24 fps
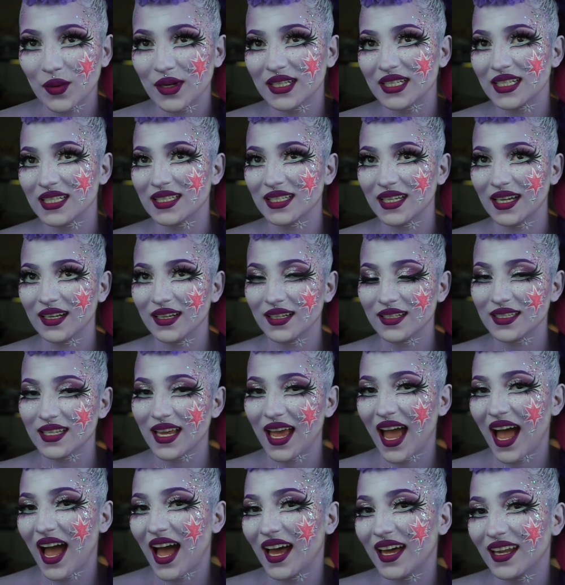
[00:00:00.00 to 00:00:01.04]
we decided
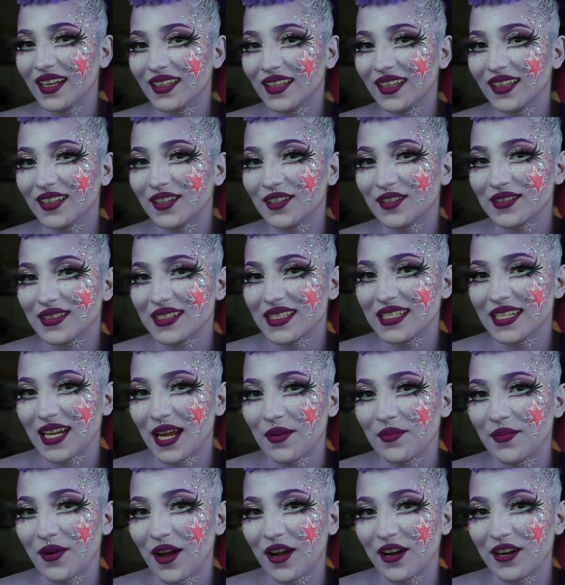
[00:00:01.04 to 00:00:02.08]
to add the little
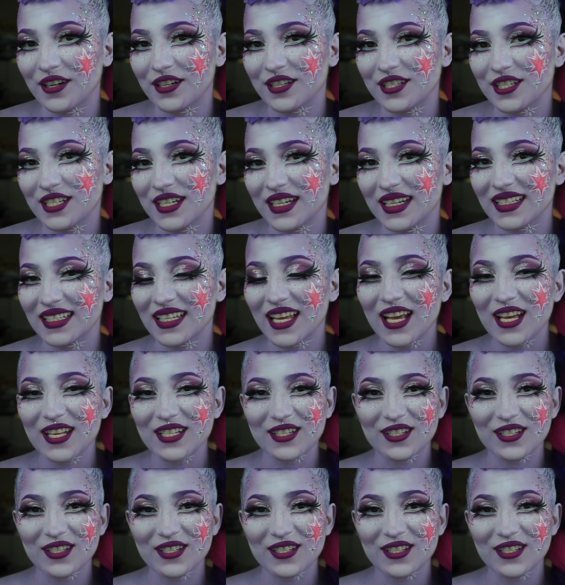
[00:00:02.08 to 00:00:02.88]
stamp on our cheeks.